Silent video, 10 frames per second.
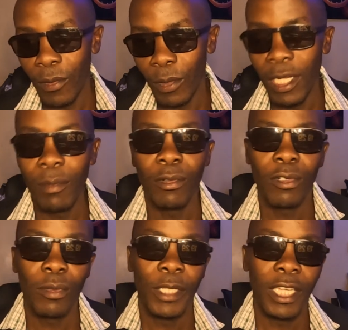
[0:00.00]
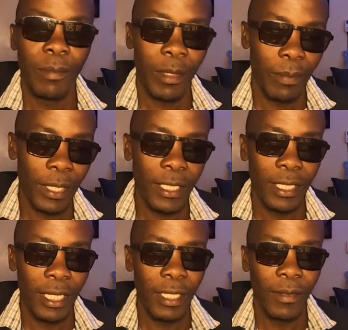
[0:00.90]
William Ruto became the
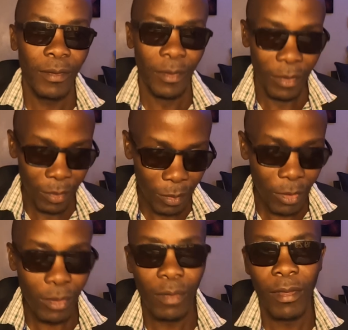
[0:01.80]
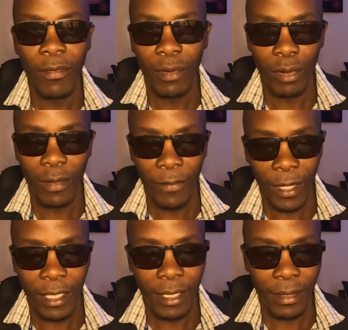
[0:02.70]
president because of the following
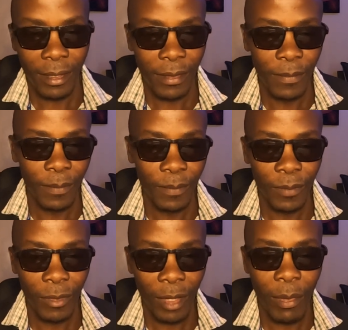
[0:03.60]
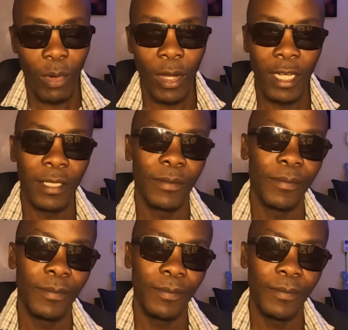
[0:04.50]
factors. Number one,